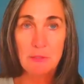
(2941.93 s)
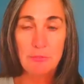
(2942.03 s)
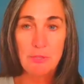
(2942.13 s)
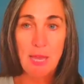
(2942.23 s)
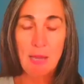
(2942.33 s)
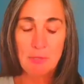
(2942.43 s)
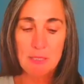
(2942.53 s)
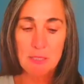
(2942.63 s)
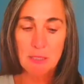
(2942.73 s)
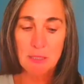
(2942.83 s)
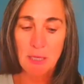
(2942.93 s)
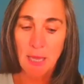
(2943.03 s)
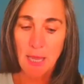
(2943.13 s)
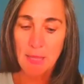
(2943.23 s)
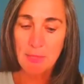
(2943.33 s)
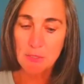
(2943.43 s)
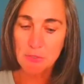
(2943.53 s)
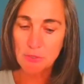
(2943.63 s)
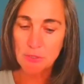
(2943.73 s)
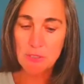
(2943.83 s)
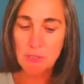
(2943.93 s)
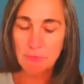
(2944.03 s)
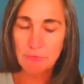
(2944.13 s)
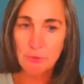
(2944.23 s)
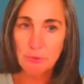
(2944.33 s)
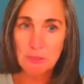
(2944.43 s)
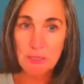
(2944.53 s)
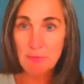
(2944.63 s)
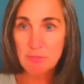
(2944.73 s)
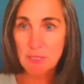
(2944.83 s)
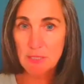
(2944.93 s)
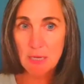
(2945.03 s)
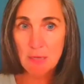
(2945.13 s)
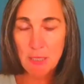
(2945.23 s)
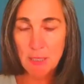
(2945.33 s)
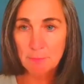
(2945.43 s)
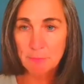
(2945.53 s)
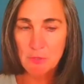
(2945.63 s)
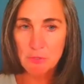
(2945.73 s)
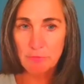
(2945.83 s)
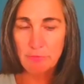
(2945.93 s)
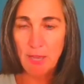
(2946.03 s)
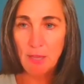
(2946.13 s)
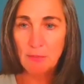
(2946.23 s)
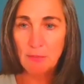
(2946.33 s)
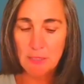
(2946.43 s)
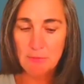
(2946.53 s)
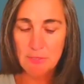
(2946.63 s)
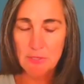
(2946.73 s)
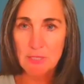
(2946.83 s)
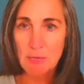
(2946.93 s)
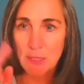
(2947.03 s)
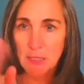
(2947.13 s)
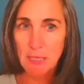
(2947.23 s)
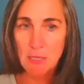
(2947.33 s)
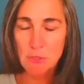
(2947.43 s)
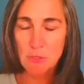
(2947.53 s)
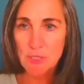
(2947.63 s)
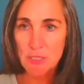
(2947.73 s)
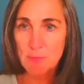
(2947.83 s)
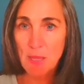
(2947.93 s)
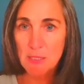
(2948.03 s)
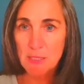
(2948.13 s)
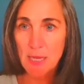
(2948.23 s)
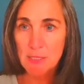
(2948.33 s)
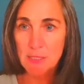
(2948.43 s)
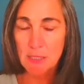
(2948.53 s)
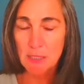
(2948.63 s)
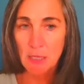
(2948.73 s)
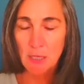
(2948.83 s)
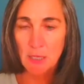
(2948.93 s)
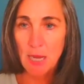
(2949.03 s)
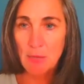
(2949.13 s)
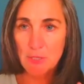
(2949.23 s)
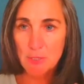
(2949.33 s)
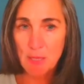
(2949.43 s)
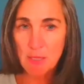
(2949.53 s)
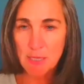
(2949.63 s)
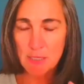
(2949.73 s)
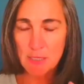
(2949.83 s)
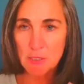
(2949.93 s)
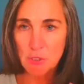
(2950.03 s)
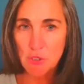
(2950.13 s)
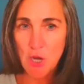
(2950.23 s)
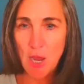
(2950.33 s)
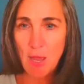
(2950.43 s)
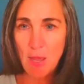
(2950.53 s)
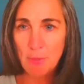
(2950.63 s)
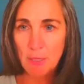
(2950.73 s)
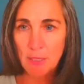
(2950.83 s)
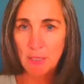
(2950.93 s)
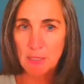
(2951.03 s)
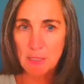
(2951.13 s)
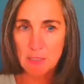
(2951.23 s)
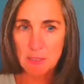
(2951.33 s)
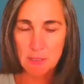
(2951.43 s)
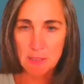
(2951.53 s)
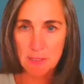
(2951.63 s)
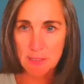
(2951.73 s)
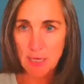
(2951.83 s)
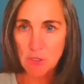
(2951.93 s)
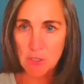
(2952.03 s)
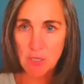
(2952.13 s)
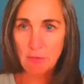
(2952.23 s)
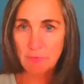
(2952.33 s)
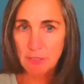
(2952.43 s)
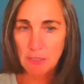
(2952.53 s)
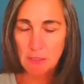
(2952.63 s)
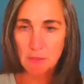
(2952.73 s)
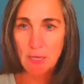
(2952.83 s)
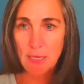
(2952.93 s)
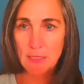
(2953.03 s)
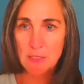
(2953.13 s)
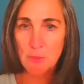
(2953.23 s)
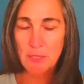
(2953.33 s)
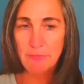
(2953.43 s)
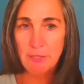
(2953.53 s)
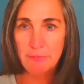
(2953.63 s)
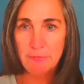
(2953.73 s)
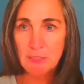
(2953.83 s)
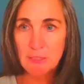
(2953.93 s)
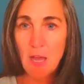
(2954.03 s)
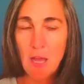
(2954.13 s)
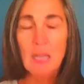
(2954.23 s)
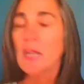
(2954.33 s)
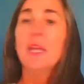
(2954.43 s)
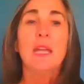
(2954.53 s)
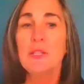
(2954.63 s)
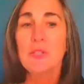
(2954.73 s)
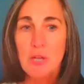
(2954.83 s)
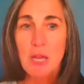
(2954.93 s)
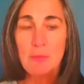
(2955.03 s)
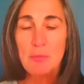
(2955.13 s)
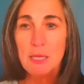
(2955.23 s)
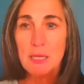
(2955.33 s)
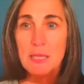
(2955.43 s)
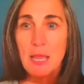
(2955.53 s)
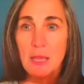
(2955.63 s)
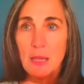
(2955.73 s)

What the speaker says: for that reason. And then as soon as the food leaves the stomach, there's a valve that leaves the stomach, it enters the small intestine. Now in the small intestine's job, and it's sectioned off on either end, 25 feet long, its job is